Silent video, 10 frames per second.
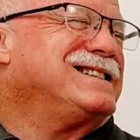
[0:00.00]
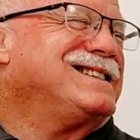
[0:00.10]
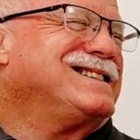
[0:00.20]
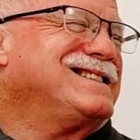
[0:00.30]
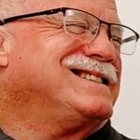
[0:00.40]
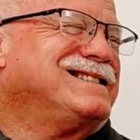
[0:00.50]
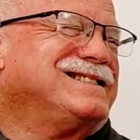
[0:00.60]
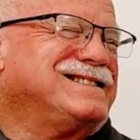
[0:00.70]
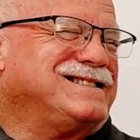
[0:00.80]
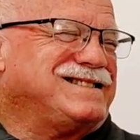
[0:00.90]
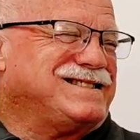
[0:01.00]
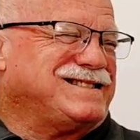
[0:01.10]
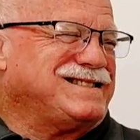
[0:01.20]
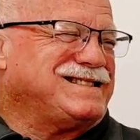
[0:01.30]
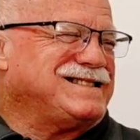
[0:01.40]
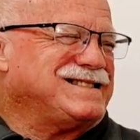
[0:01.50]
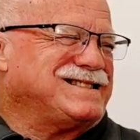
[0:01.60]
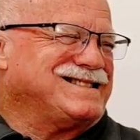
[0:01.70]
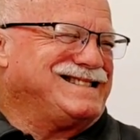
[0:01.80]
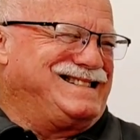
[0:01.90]

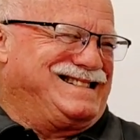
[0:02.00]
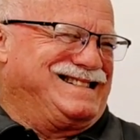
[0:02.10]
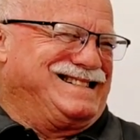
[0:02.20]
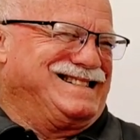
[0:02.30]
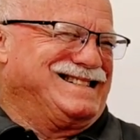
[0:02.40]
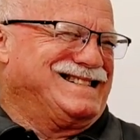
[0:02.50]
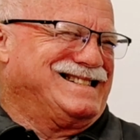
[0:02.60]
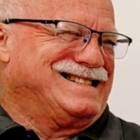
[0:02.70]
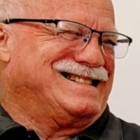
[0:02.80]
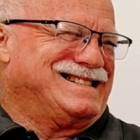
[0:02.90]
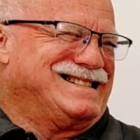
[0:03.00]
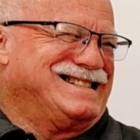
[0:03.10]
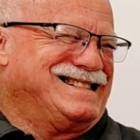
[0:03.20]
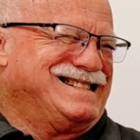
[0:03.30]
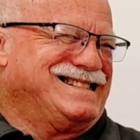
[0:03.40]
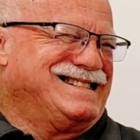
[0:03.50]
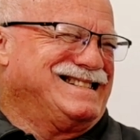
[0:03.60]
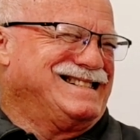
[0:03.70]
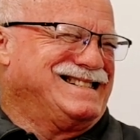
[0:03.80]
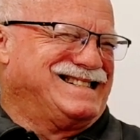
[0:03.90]

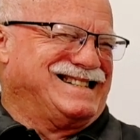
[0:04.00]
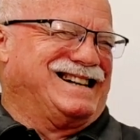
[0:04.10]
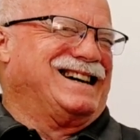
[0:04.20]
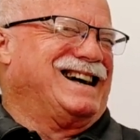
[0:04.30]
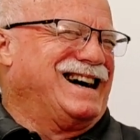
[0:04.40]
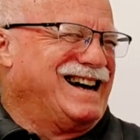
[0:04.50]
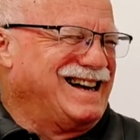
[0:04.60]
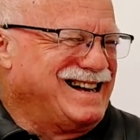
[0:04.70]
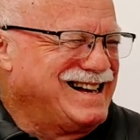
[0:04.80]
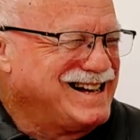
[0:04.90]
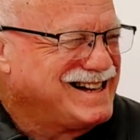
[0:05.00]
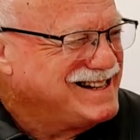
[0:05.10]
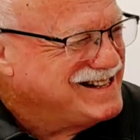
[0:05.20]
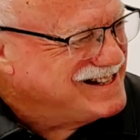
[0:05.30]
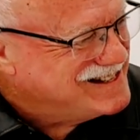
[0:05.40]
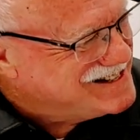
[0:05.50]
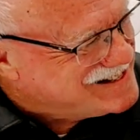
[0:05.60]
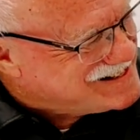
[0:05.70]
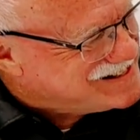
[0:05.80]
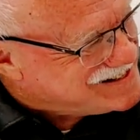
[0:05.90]

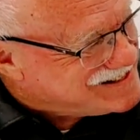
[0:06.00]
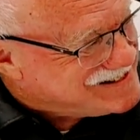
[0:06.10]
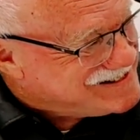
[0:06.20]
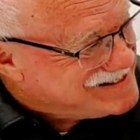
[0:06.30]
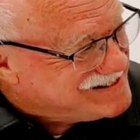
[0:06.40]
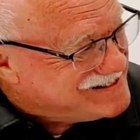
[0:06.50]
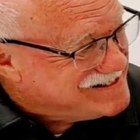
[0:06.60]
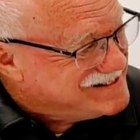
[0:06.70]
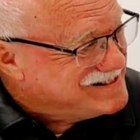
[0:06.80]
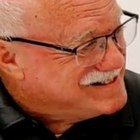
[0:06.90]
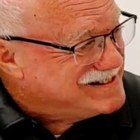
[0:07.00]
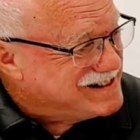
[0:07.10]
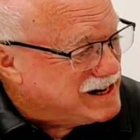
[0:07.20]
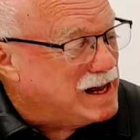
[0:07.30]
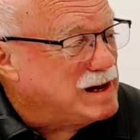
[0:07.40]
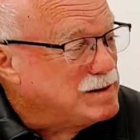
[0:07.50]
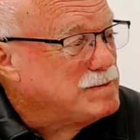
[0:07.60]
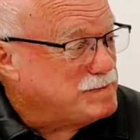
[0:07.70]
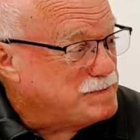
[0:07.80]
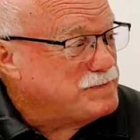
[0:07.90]
(silent)